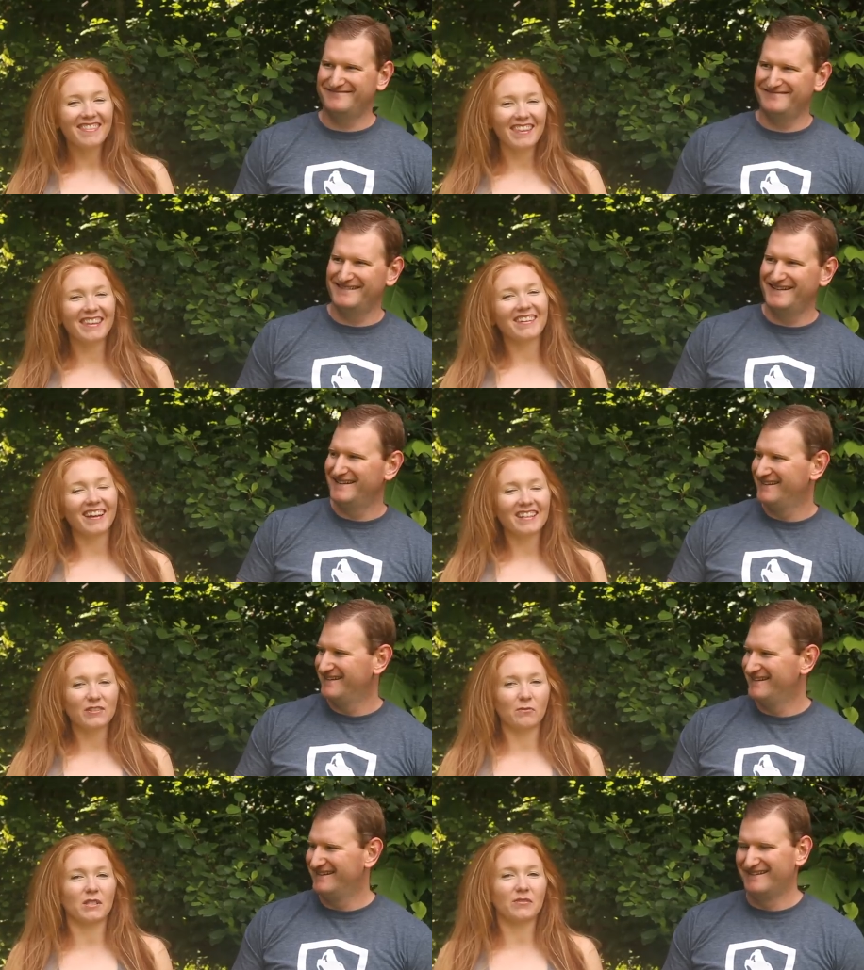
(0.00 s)
Speaker 1: Thank you guys
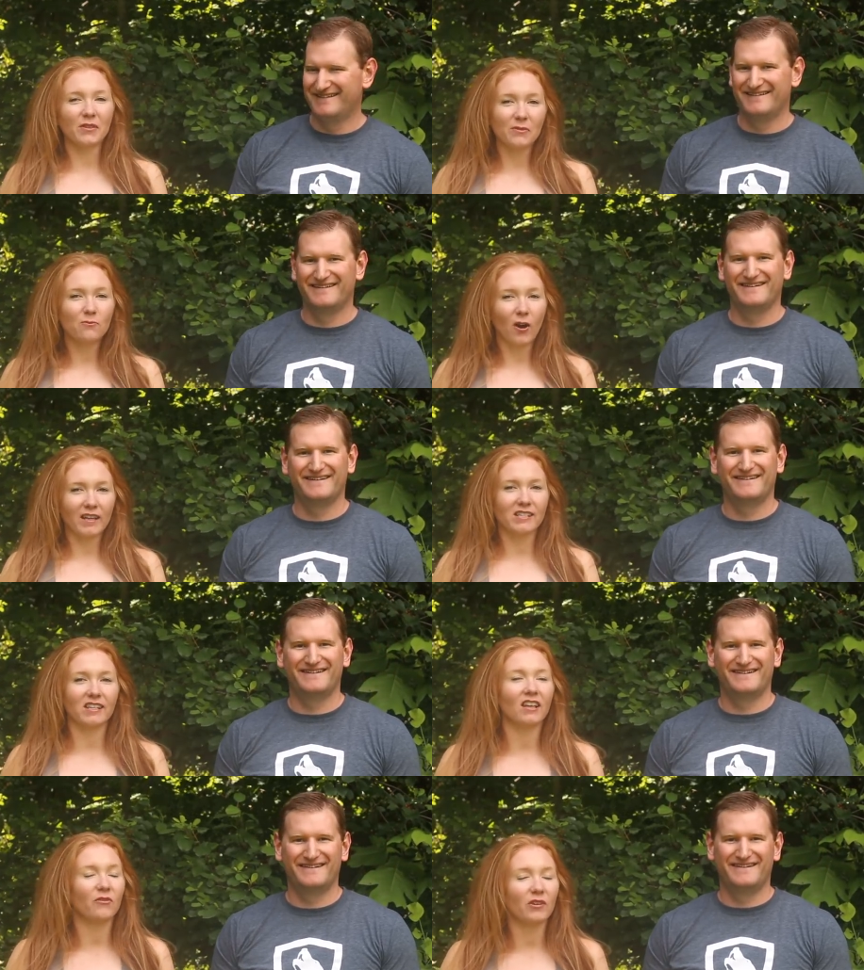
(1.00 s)
so much for
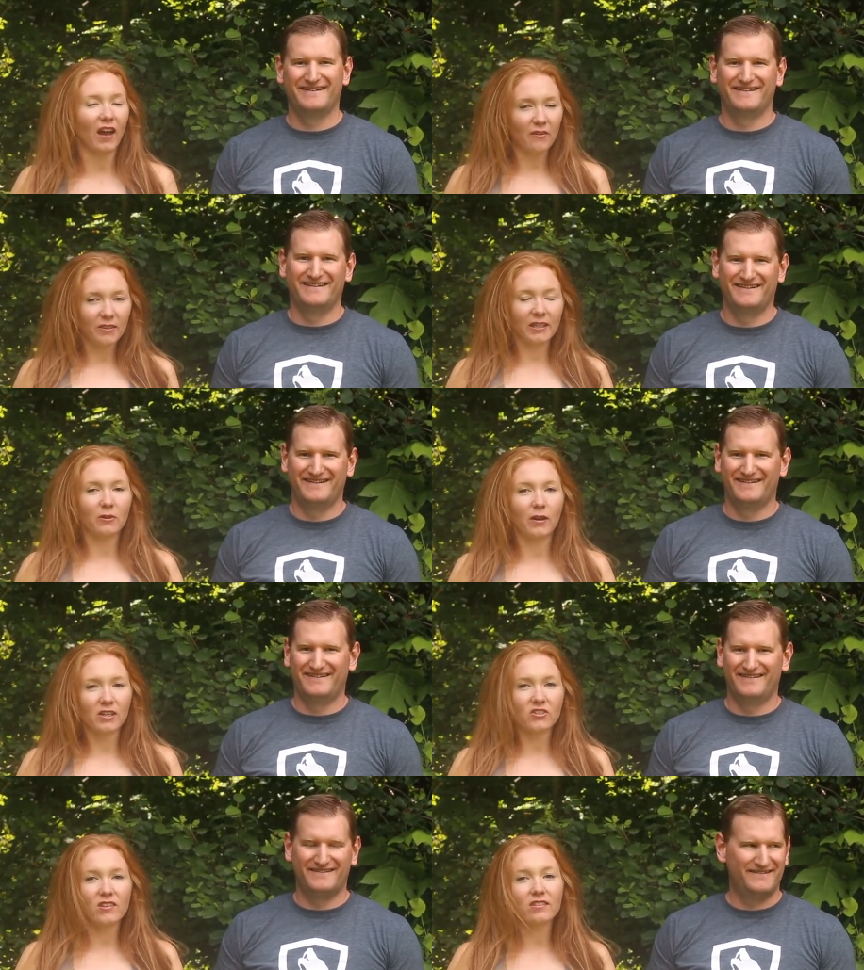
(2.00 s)
watching. If you have any
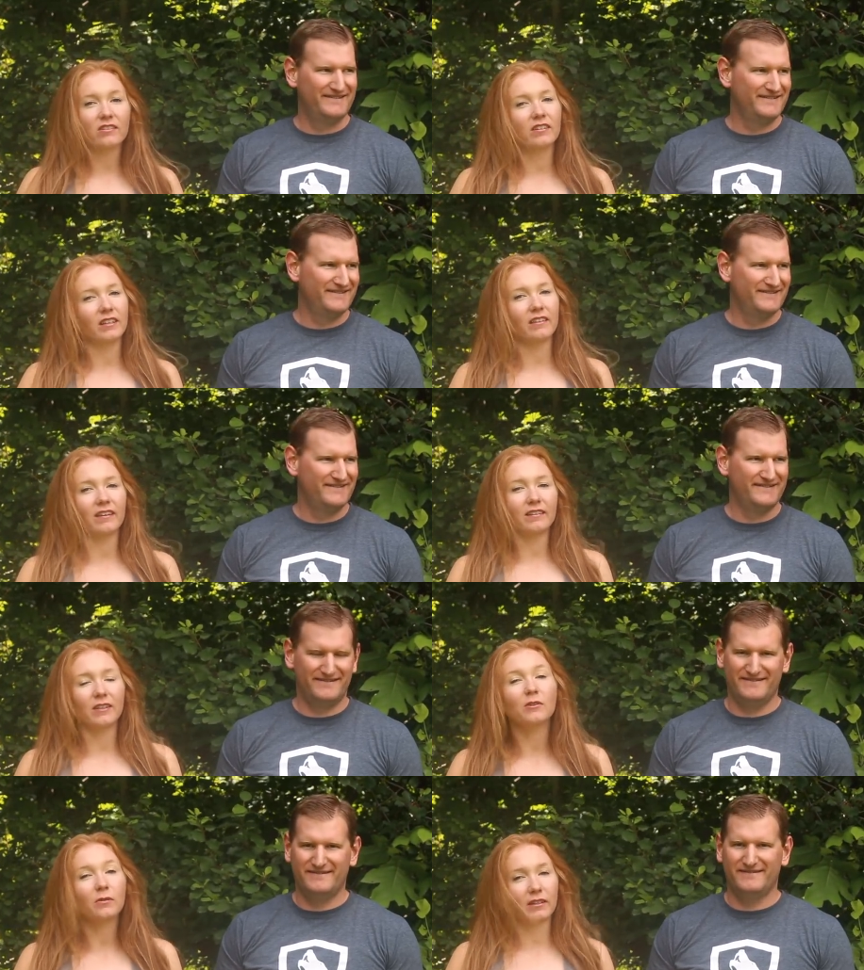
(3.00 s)
questions or anything
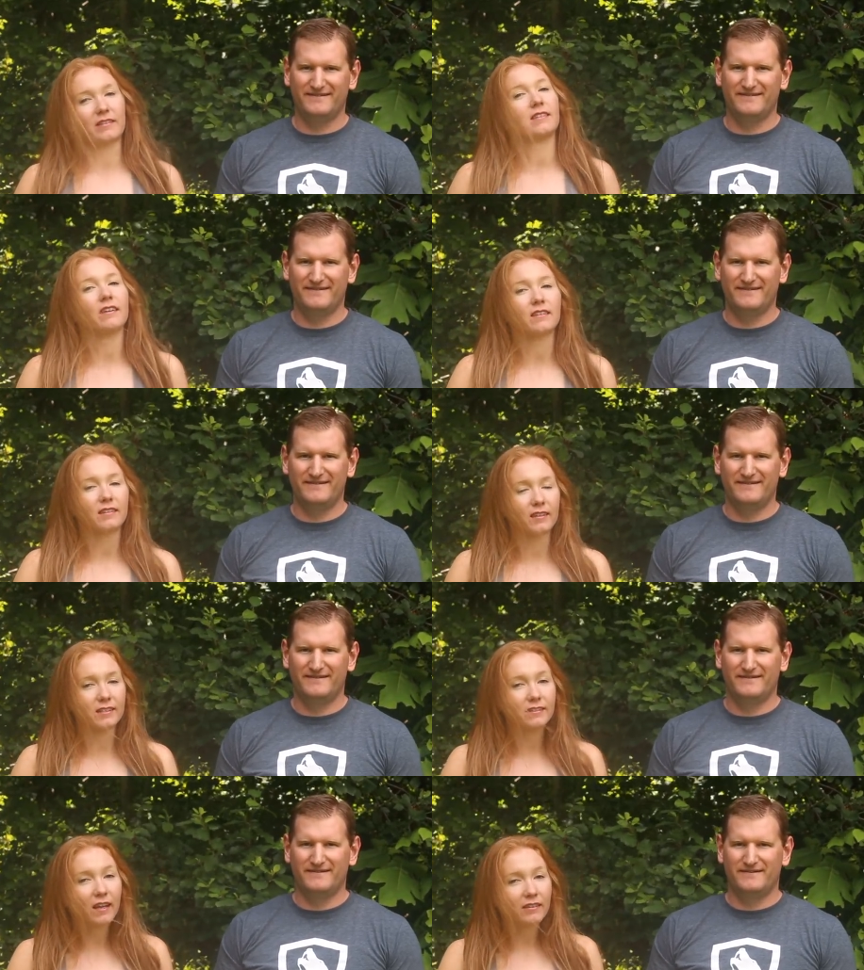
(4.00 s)
that you want to see us
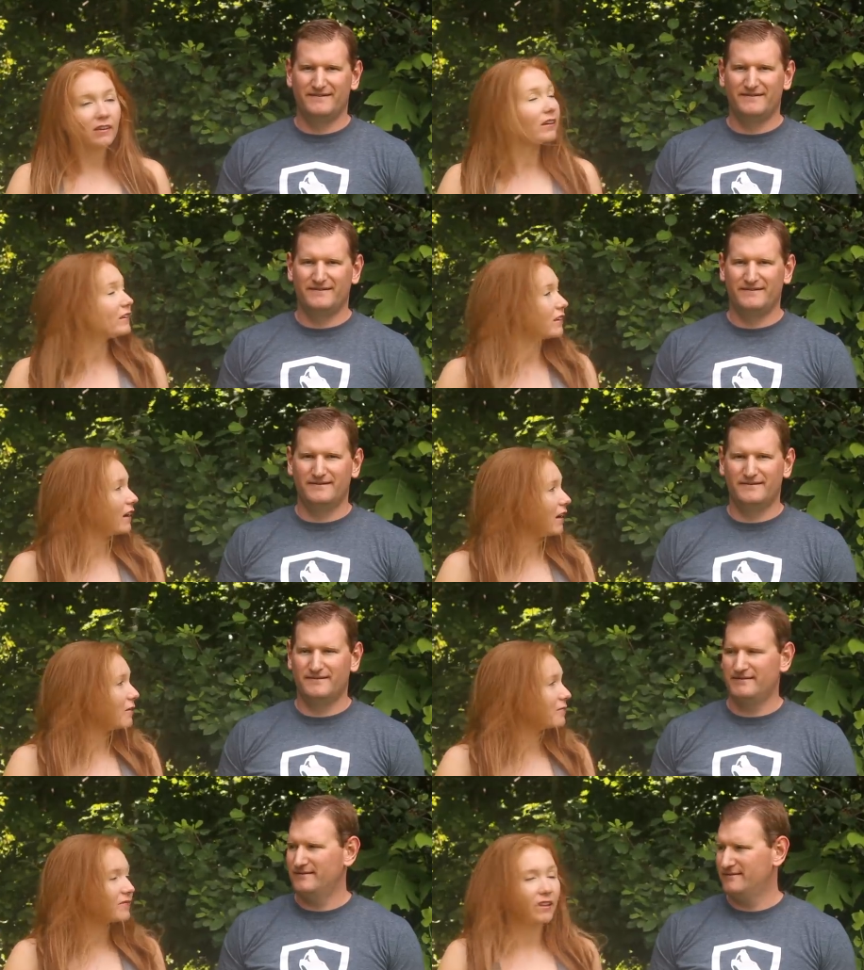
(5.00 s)
extend on,
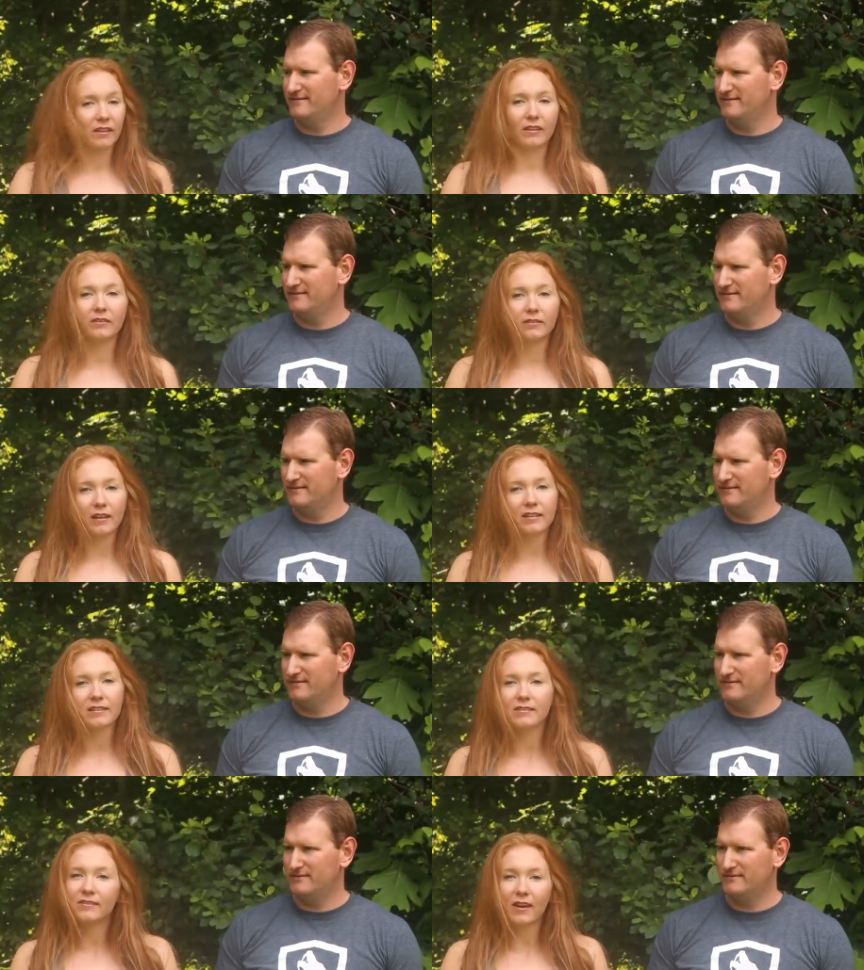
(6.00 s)
um, you know, let
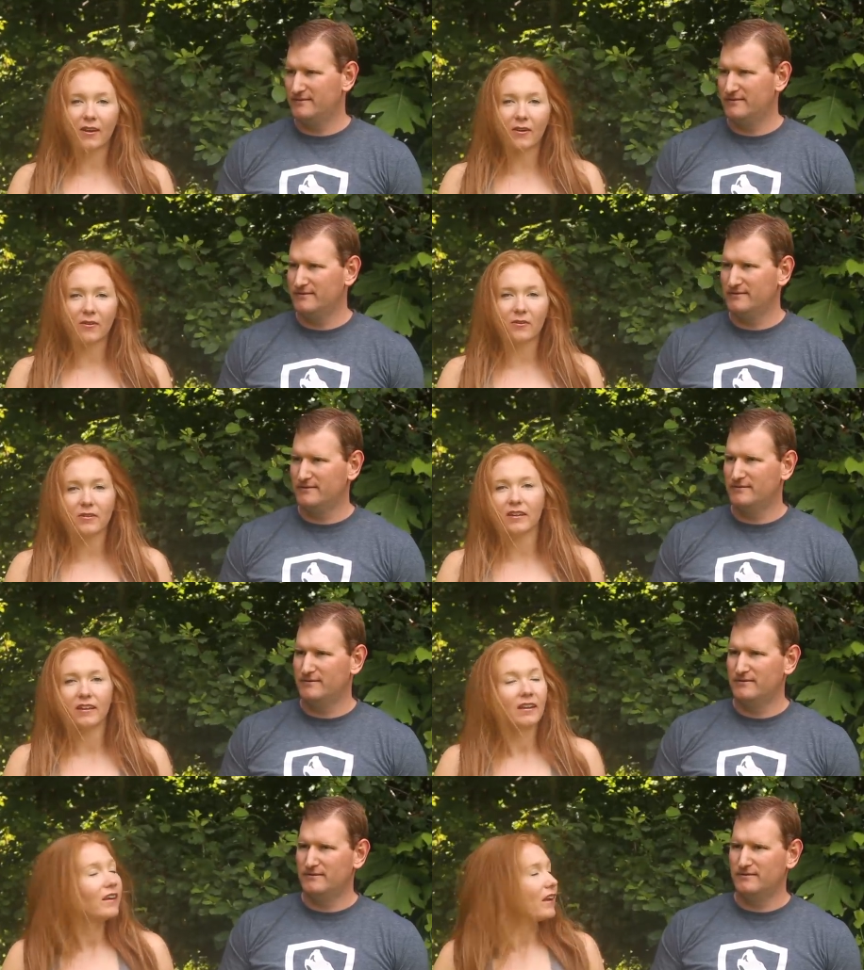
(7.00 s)
us know.
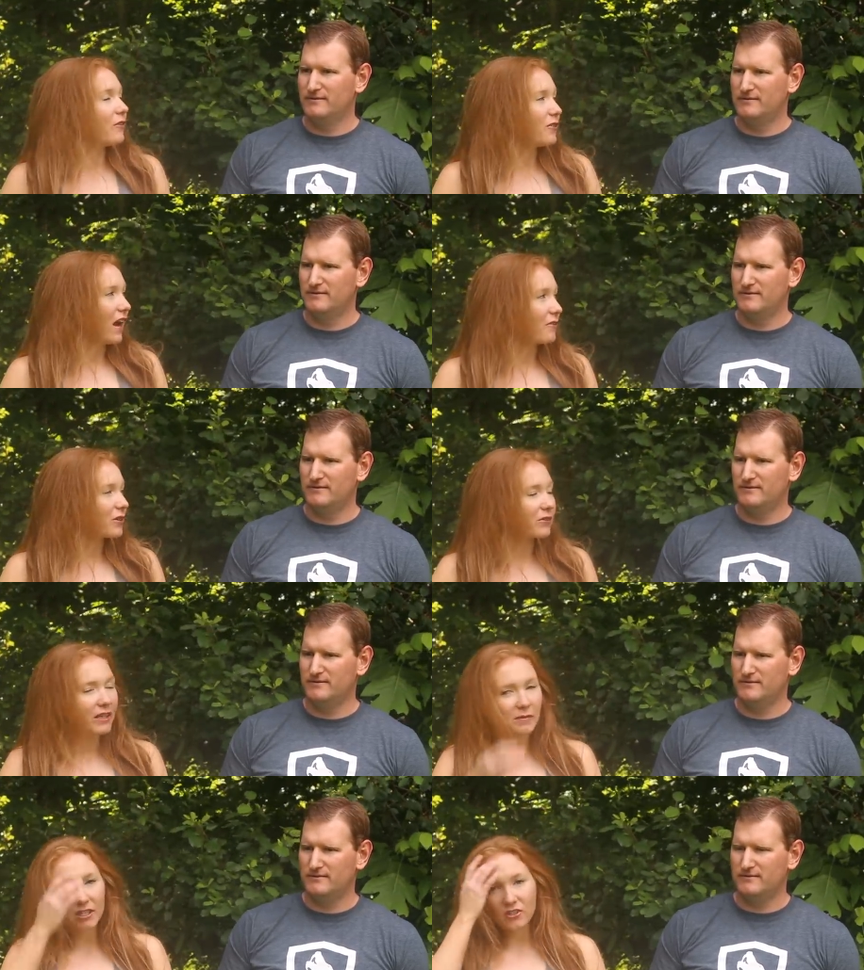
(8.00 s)
If you haven't
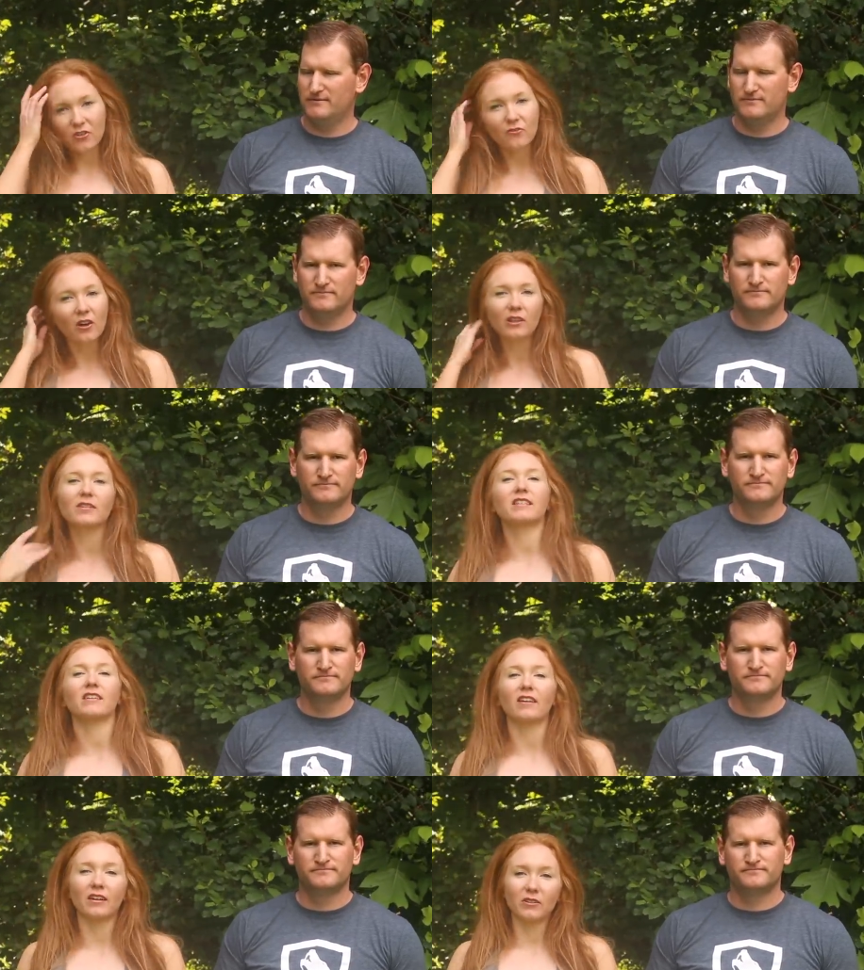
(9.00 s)
already, make sure you follow us
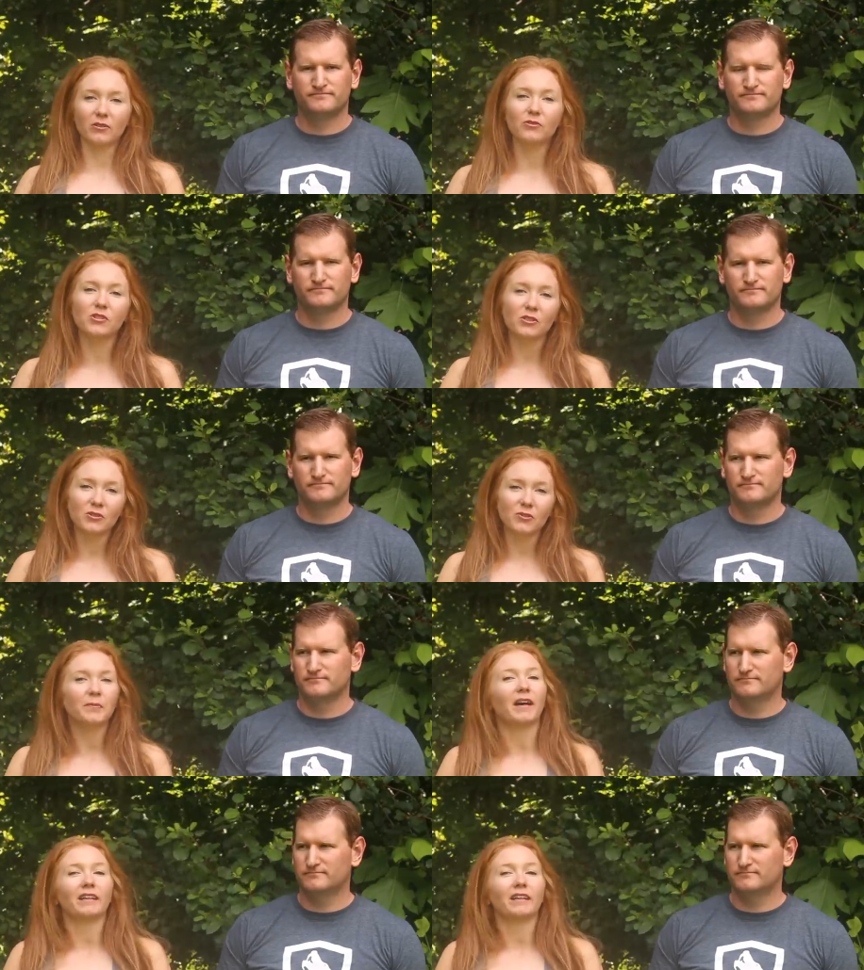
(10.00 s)
here on YouTube.